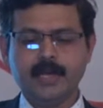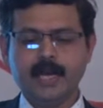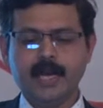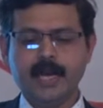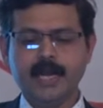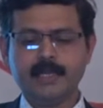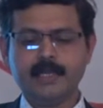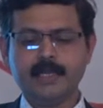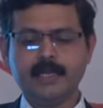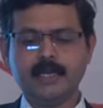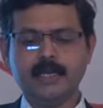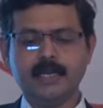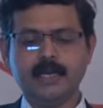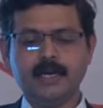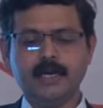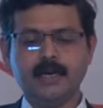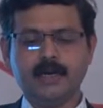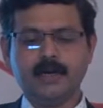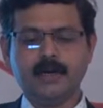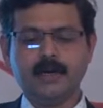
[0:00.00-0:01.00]
And then
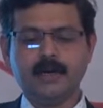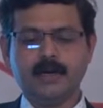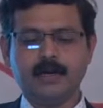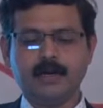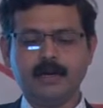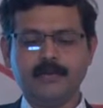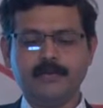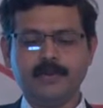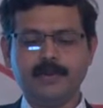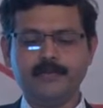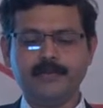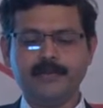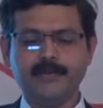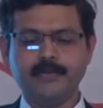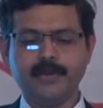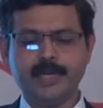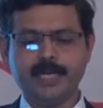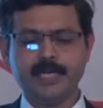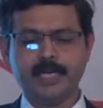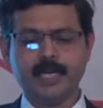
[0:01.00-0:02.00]

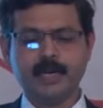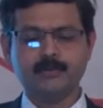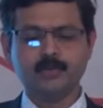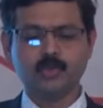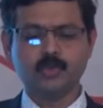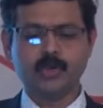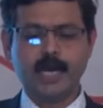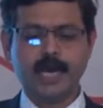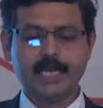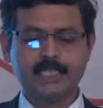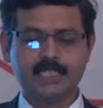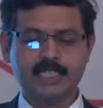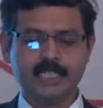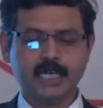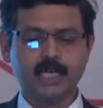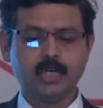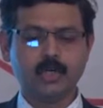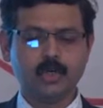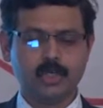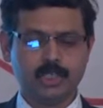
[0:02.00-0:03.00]
when it comes to
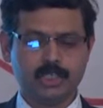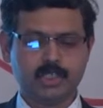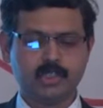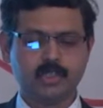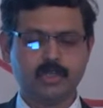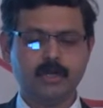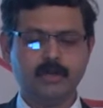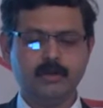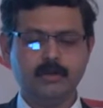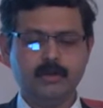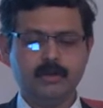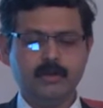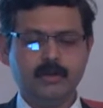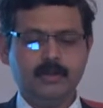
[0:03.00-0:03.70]
HDL cholesterol,